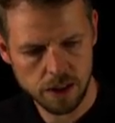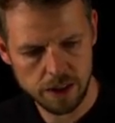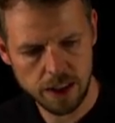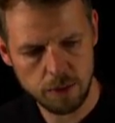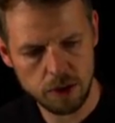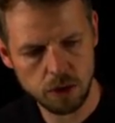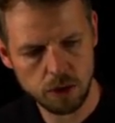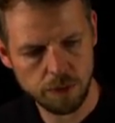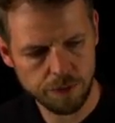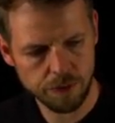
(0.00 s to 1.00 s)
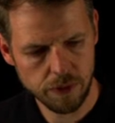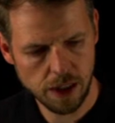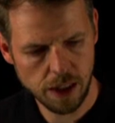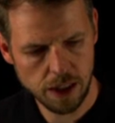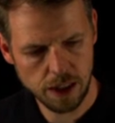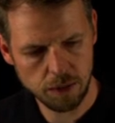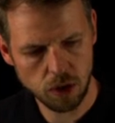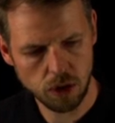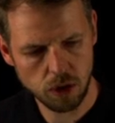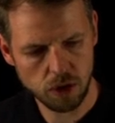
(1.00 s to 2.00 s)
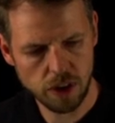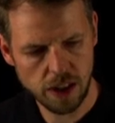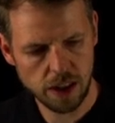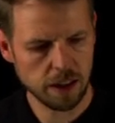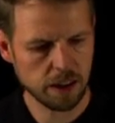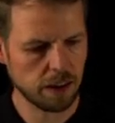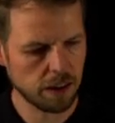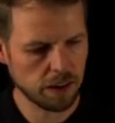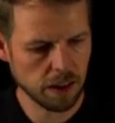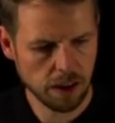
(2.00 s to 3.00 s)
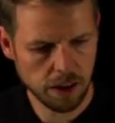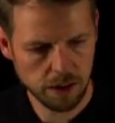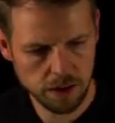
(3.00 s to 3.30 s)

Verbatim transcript: W, and I'm going to say that these are